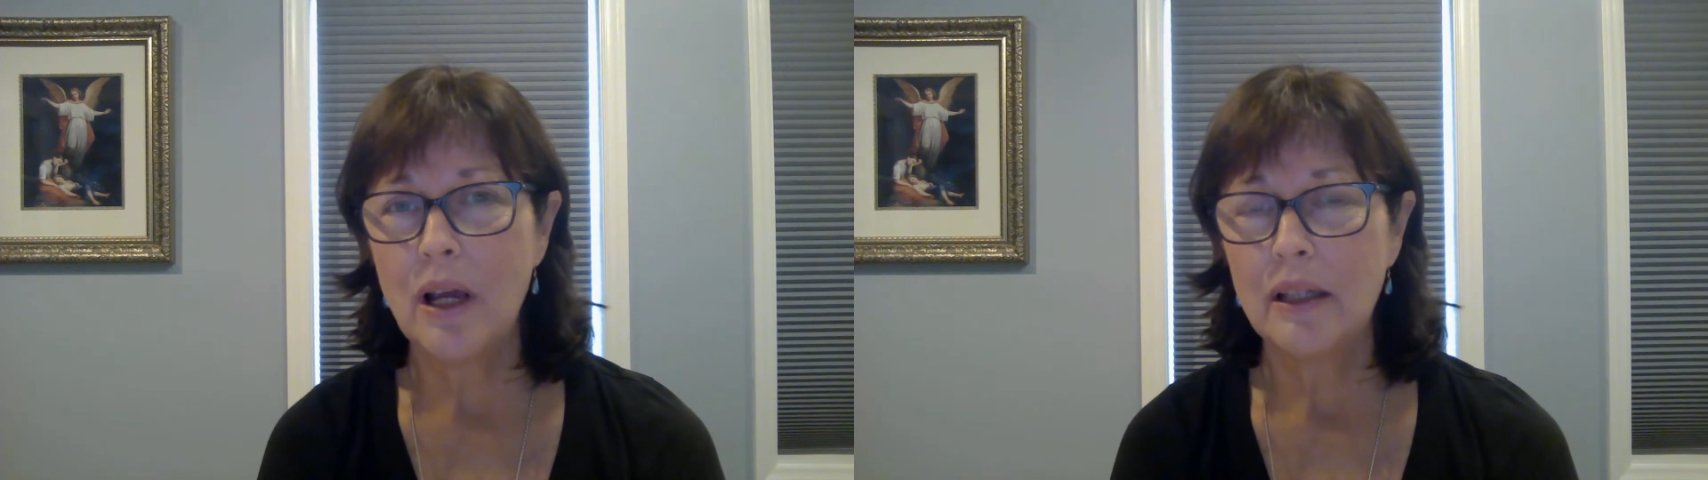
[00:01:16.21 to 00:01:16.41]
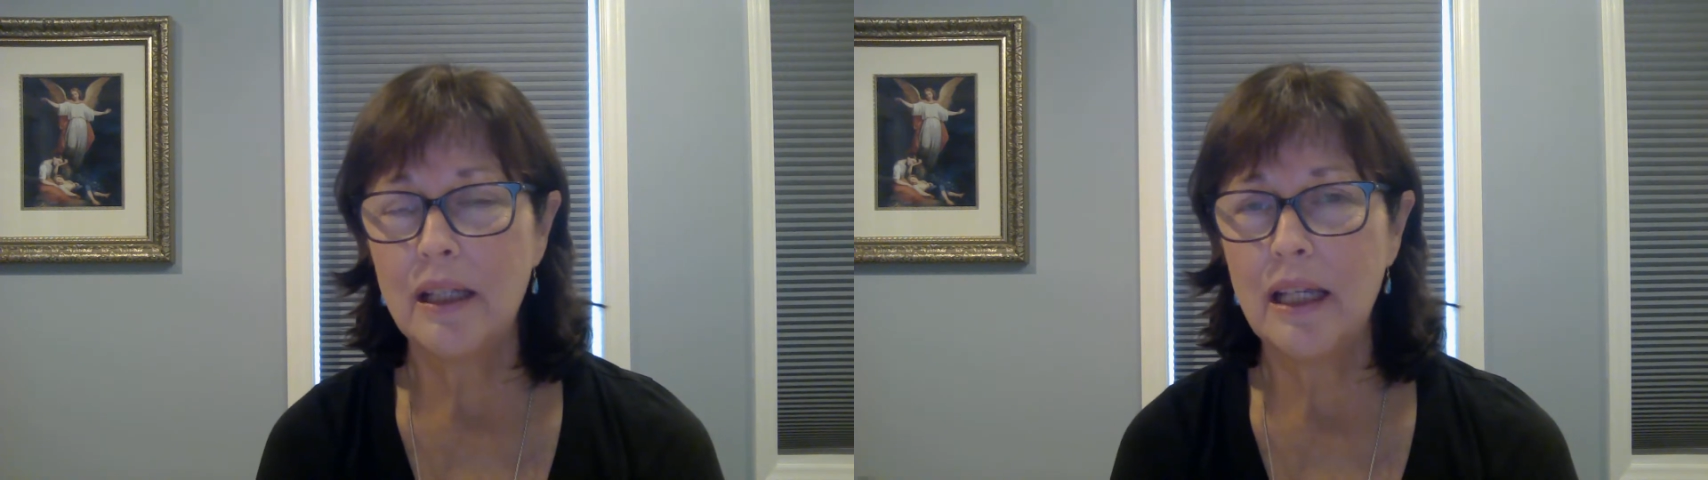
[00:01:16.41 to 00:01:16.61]

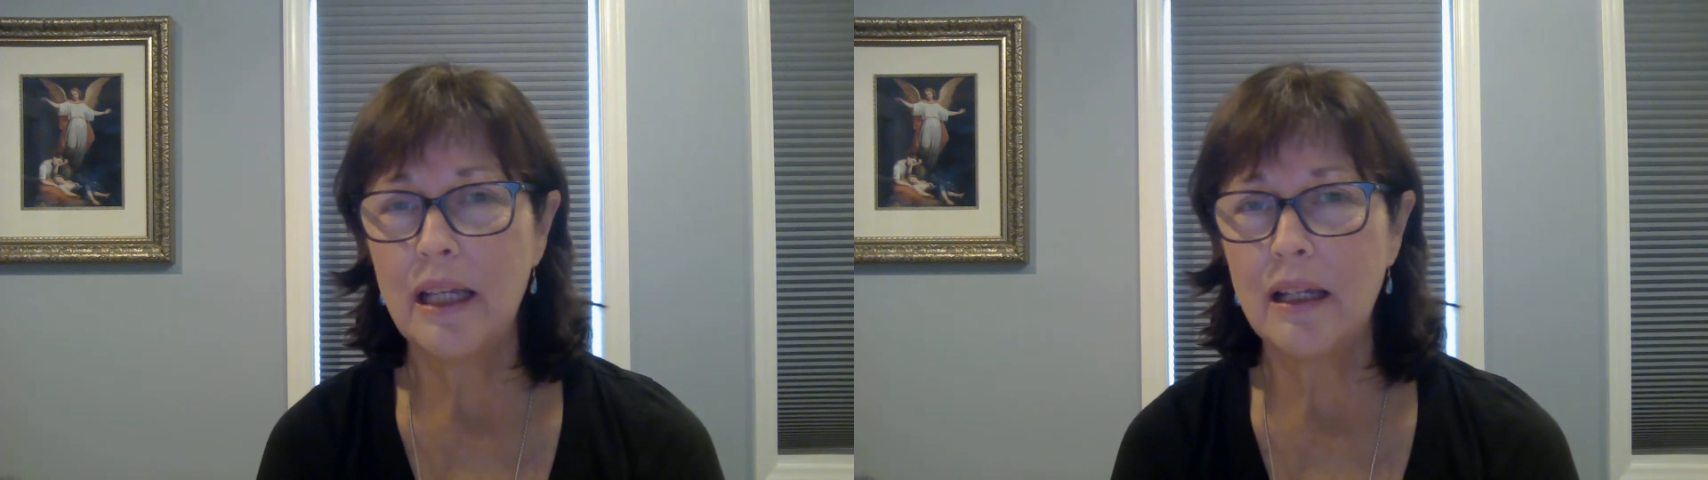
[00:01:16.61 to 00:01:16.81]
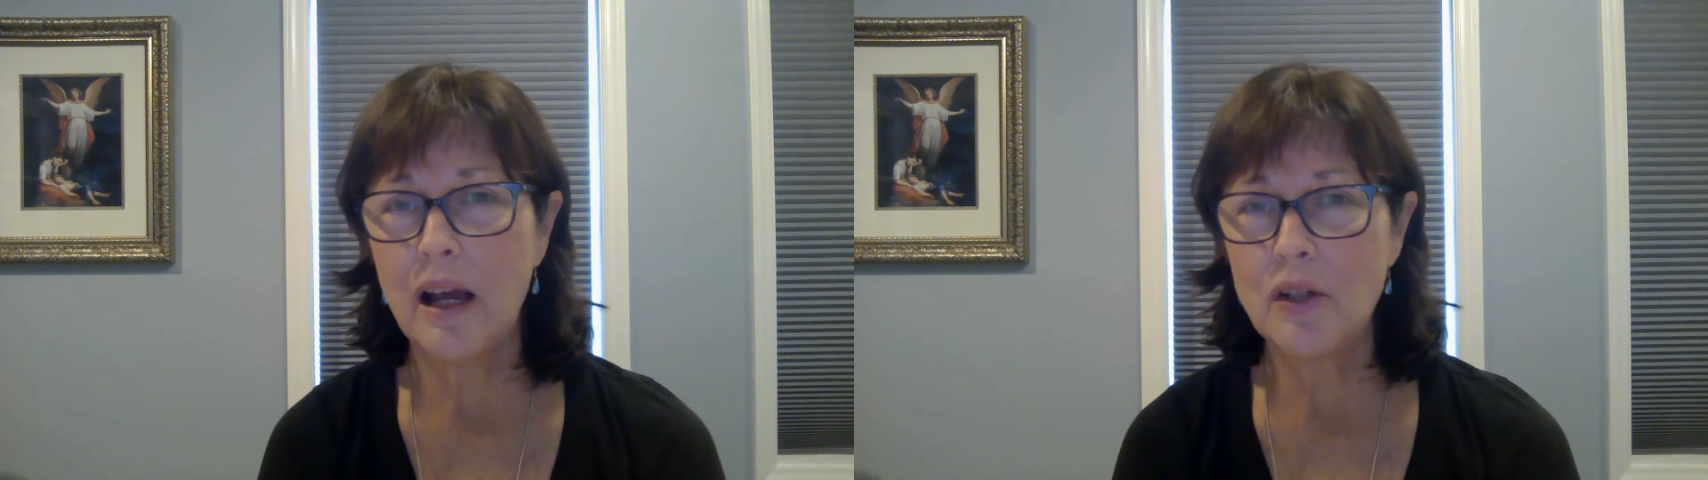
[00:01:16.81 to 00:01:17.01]
the
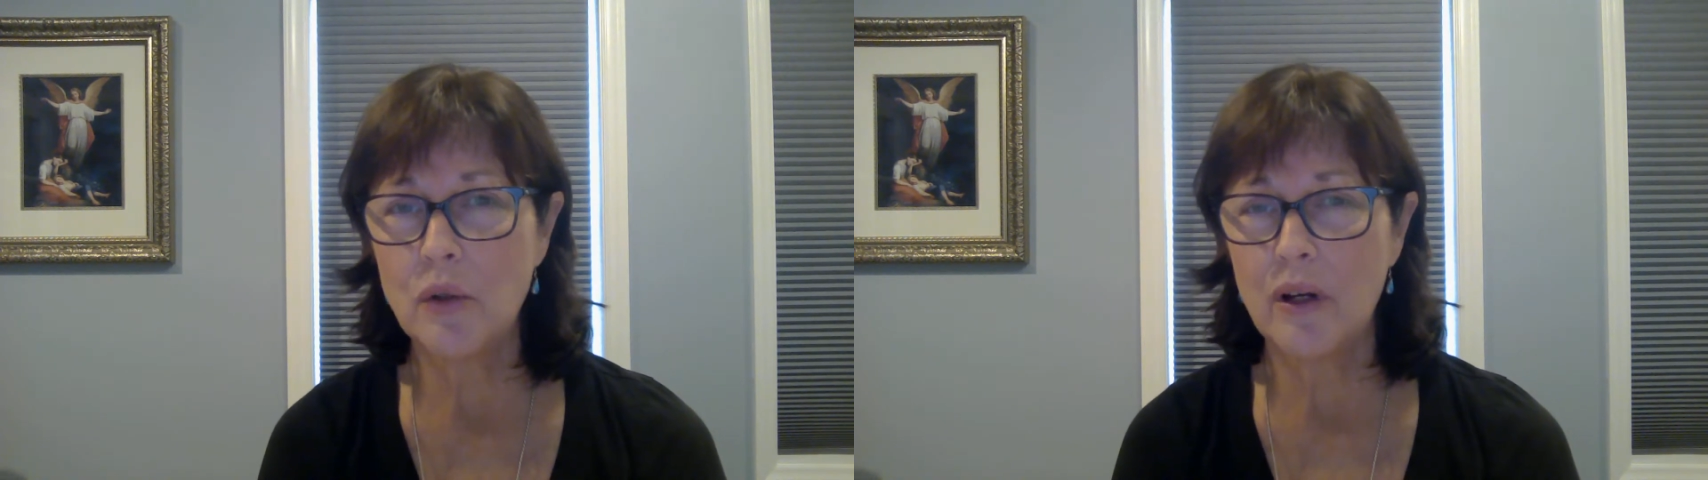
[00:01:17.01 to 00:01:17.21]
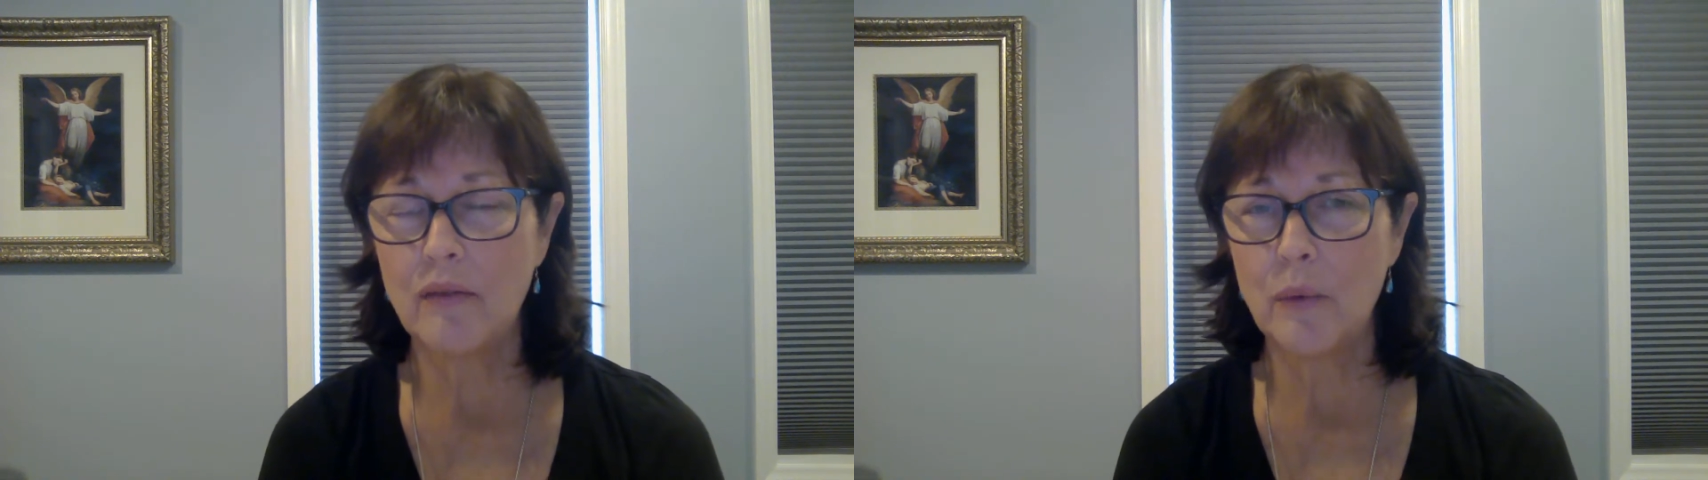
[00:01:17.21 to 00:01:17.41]

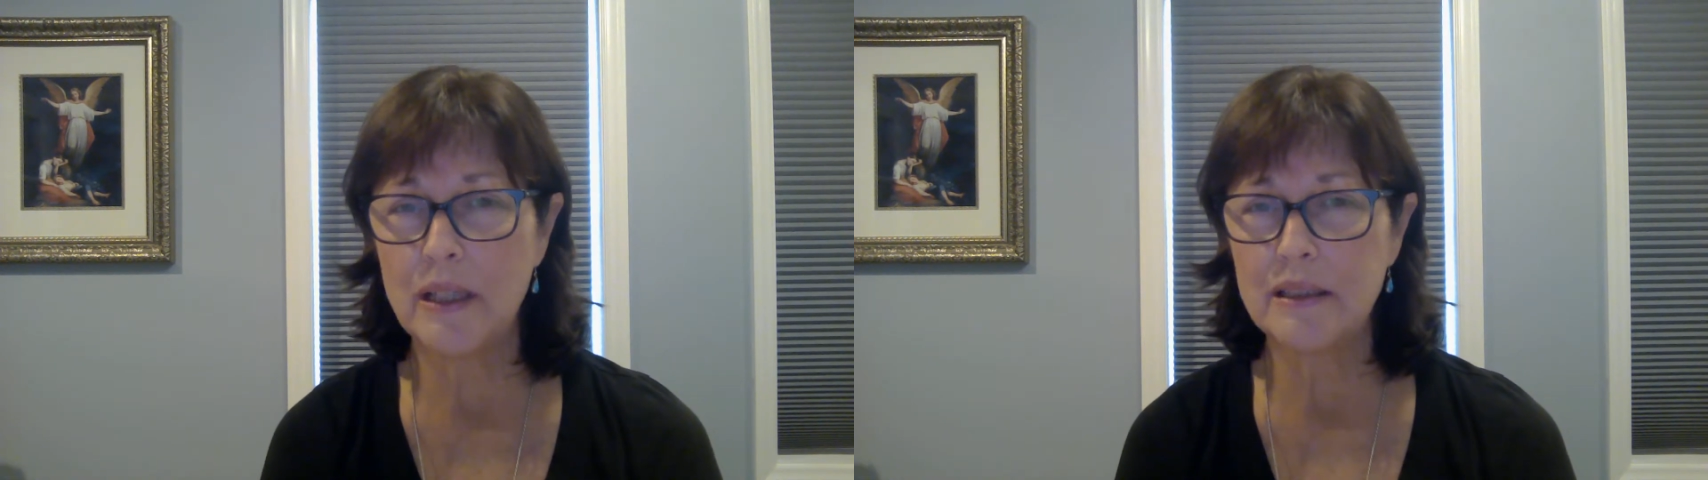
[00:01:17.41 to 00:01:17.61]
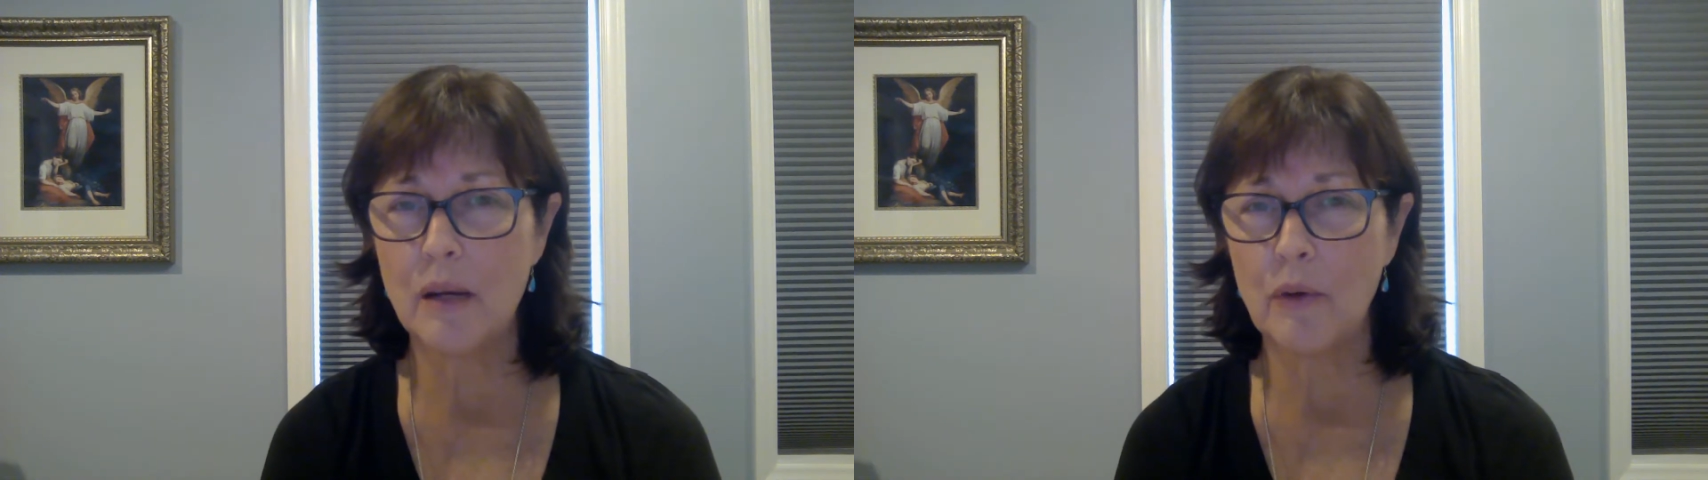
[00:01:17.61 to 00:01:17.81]
Country of the Week
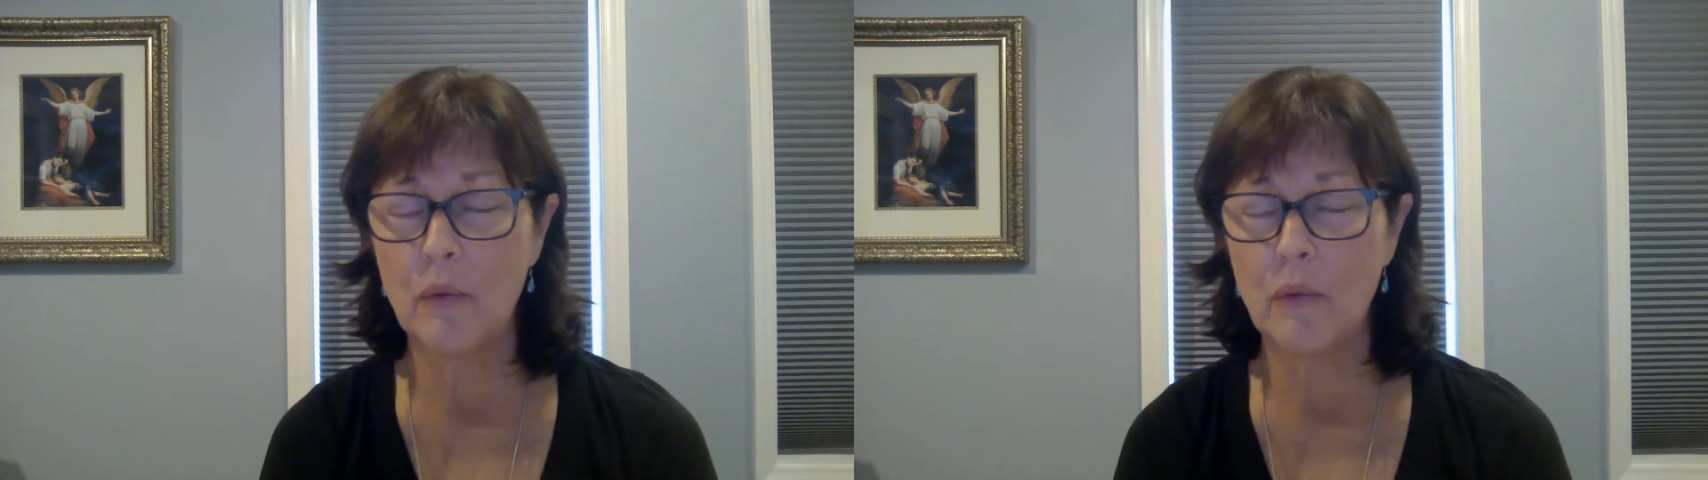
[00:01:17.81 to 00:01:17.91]
summary?